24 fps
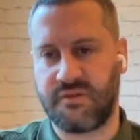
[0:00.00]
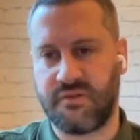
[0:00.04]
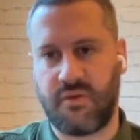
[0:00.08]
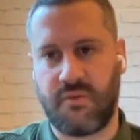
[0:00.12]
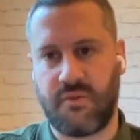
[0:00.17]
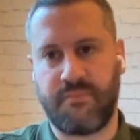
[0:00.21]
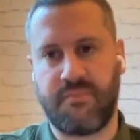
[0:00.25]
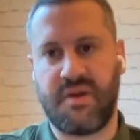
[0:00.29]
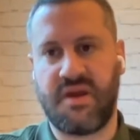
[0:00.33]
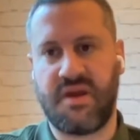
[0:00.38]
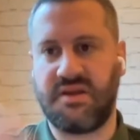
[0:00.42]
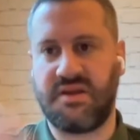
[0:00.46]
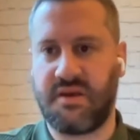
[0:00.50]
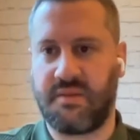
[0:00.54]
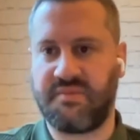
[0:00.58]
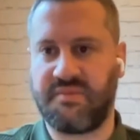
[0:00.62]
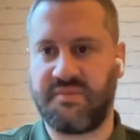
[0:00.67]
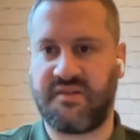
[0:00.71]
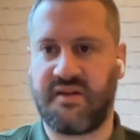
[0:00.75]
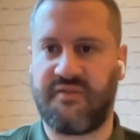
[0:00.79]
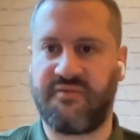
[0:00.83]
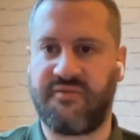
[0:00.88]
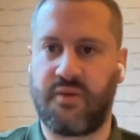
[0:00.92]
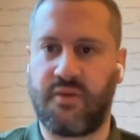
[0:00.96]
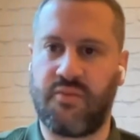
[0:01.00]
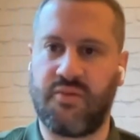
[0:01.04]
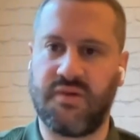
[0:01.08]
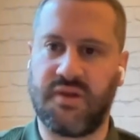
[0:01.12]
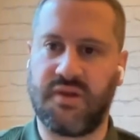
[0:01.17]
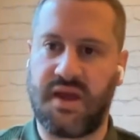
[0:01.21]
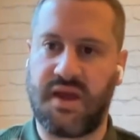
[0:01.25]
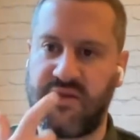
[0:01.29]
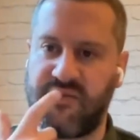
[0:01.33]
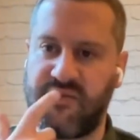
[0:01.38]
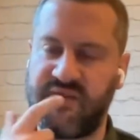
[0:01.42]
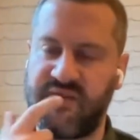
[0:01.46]
So not made up stuff where
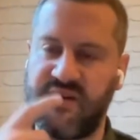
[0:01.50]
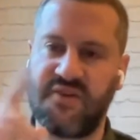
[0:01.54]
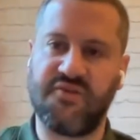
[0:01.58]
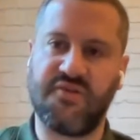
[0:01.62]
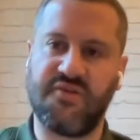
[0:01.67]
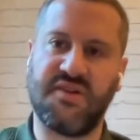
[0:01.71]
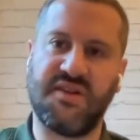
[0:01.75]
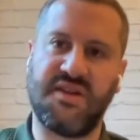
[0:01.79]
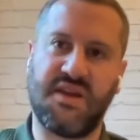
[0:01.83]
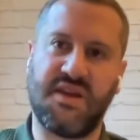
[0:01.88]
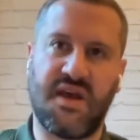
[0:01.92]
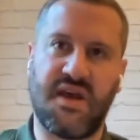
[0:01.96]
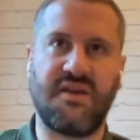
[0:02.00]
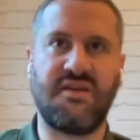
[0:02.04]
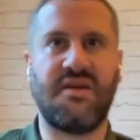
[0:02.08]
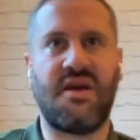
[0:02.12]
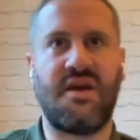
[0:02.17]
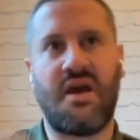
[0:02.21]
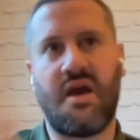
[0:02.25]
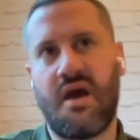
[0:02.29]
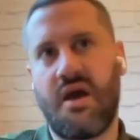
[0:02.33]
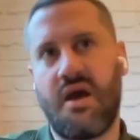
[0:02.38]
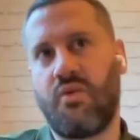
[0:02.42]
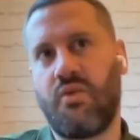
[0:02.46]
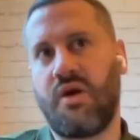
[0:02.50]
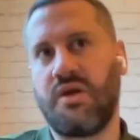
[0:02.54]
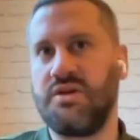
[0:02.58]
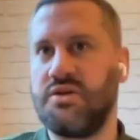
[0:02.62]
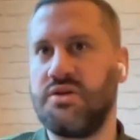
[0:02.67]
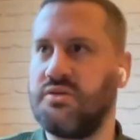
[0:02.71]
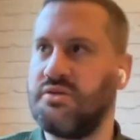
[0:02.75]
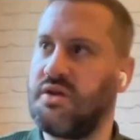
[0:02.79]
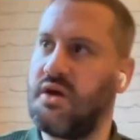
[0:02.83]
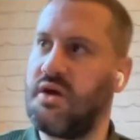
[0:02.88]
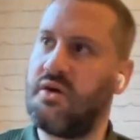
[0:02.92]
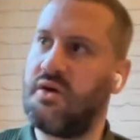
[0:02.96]
we're like finger in the air. Yeah,
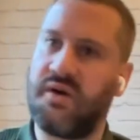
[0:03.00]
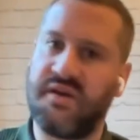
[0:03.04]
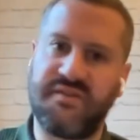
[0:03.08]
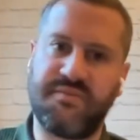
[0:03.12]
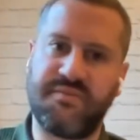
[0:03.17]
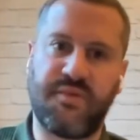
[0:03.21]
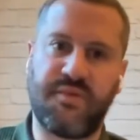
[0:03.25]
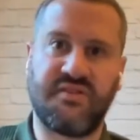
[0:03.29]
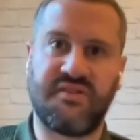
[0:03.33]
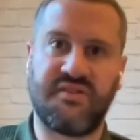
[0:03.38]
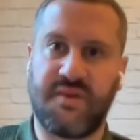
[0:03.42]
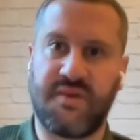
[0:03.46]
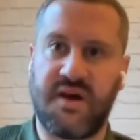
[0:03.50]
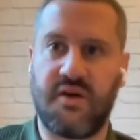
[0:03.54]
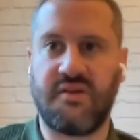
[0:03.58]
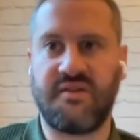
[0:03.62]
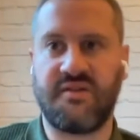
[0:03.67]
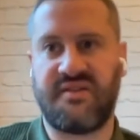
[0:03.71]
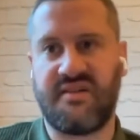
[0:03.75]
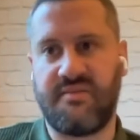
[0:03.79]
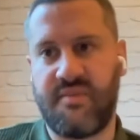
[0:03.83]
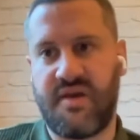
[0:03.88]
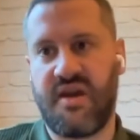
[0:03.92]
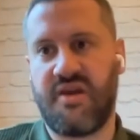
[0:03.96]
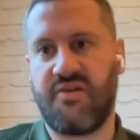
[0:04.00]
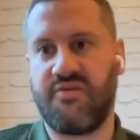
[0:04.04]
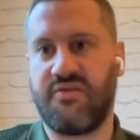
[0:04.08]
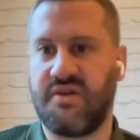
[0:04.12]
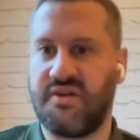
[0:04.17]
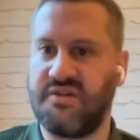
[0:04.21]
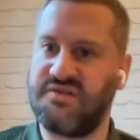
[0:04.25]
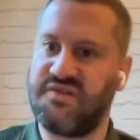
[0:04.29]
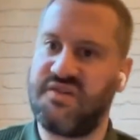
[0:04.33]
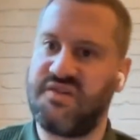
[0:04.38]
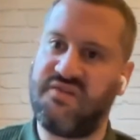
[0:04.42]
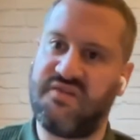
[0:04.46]
well, I spoke to my Auntie
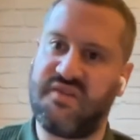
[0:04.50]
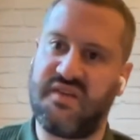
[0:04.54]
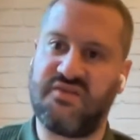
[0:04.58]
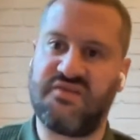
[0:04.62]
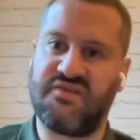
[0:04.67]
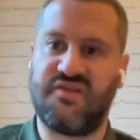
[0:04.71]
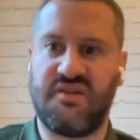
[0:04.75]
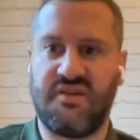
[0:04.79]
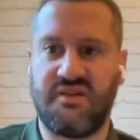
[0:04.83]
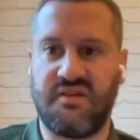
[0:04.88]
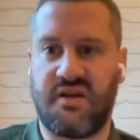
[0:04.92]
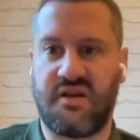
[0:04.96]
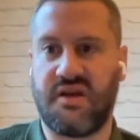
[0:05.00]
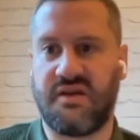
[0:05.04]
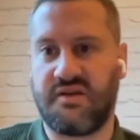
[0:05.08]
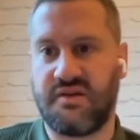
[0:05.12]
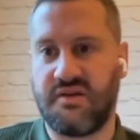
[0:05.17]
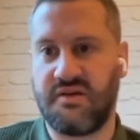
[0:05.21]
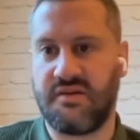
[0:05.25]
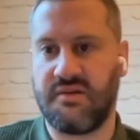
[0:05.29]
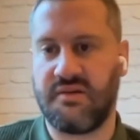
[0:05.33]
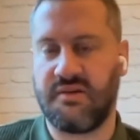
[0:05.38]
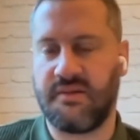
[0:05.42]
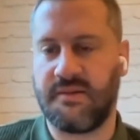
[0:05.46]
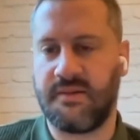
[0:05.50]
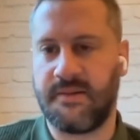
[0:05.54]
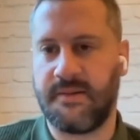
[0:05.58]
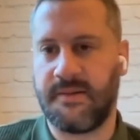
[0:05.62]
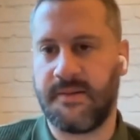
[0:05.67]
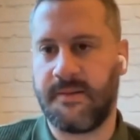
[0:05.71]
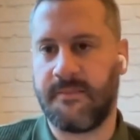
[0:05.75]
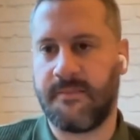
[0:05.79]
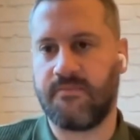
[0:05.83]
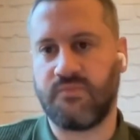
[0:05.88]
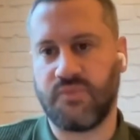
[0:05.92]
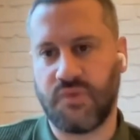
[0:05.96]
Mary and she said she'd like it.
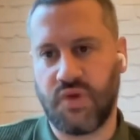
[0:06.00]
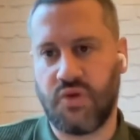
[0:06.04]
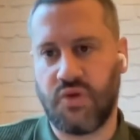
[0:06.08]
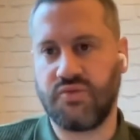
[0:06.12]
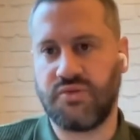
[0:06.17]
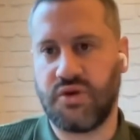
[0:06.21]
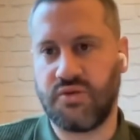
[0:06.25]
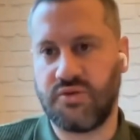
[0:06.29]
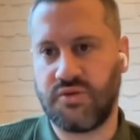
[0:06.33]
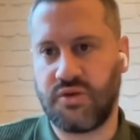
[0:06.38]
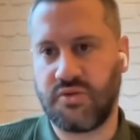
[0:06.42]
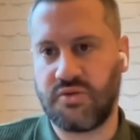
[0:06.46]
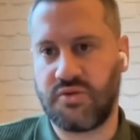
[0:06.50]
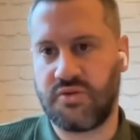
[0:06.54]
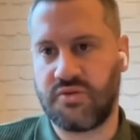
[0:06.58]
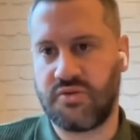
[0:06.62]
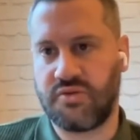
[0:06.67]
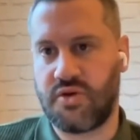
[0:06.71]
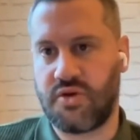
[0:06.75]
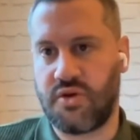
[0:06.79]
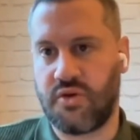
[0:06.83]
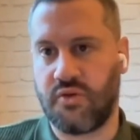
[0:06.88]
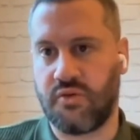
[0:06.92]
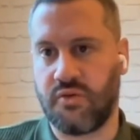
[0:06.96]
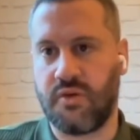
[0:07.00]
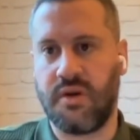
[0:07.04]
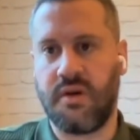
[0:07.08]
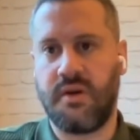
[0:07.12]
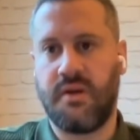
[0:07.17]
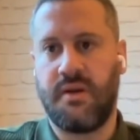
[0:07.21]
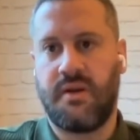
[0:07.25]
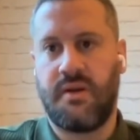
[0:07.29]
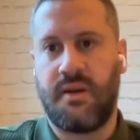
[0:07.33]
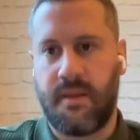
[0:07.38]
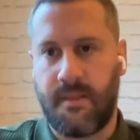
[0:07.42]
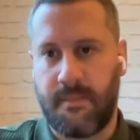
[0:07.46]
No.
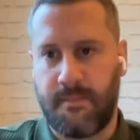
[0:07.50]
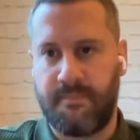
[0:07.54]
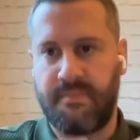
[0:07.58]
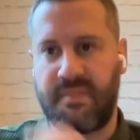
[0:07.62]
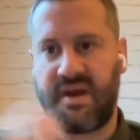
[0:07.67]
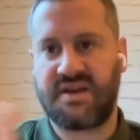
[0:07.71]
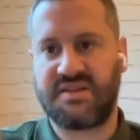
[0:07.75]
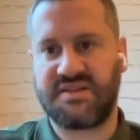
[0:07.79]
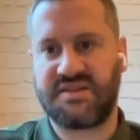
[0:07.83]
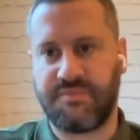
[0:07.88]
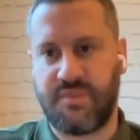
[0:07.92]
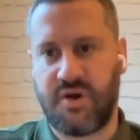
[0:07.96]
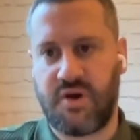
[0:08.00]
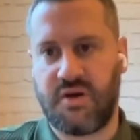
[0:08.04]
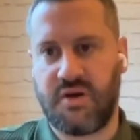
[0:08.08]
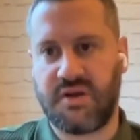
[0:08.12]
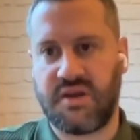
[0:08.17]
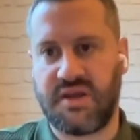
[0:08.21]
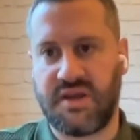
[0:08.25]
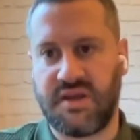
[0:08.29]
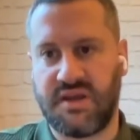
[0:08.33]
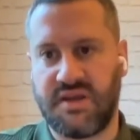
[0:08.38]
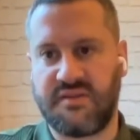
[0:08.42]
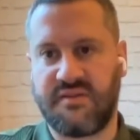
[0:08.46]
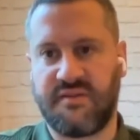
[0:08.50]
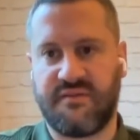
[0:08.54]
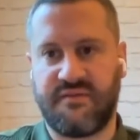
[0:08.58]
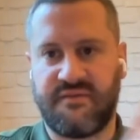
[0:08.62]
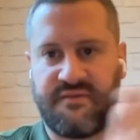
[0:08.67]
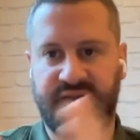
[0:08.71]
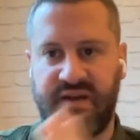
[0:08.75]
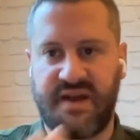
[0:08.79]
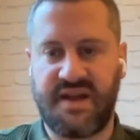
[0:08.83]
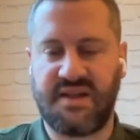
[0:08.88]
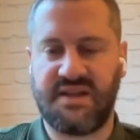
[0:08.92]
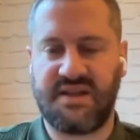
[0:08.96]
Mass market
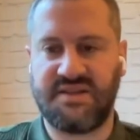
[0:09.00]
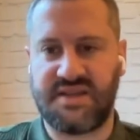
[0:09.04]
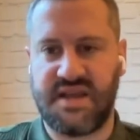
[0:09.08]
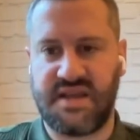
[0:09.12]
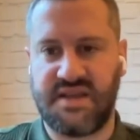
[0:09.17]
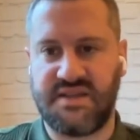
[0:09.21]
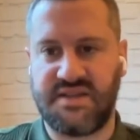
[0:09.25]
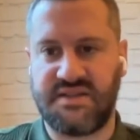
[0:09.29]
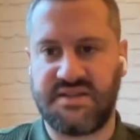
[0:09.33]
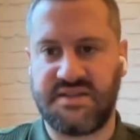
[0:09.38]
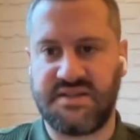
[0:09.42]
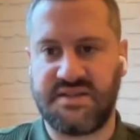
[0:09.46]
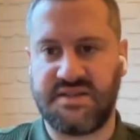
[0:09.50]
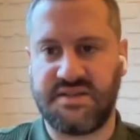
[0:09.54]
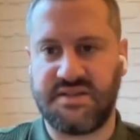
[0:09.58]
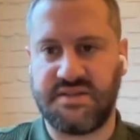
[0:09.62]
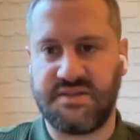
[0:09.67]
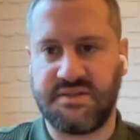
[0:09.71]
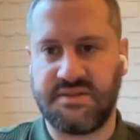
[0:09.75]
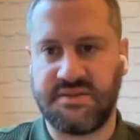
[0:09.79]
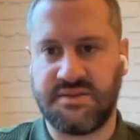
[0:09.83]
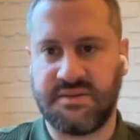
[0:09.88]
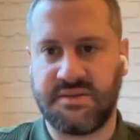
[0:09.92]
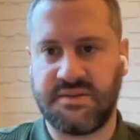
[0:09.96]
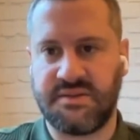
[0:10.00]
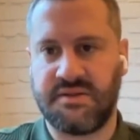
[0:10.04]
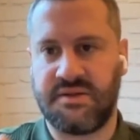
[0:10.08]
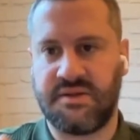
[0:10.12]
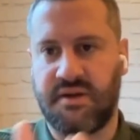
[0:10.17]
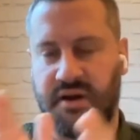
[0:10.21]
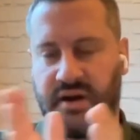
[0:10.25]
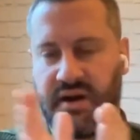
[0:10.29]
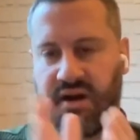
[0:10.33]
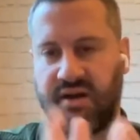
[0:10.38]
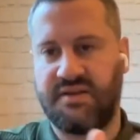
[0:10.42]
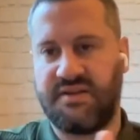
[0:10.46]
validated
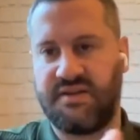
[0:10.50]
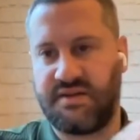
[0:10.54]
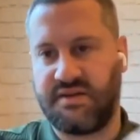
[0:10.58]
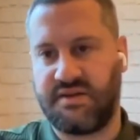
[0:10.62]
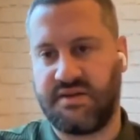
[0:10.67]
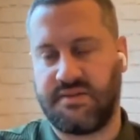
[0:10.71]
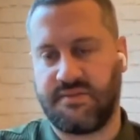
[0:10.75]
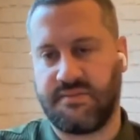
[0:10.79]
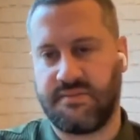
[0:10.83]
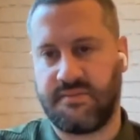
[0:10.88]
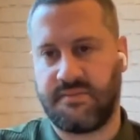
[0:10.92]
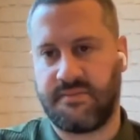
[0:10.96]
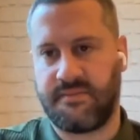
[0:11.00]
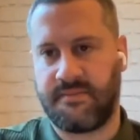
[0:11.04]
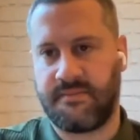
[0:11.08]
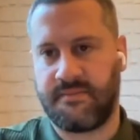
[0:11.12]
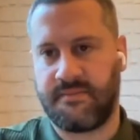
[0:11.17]
idea.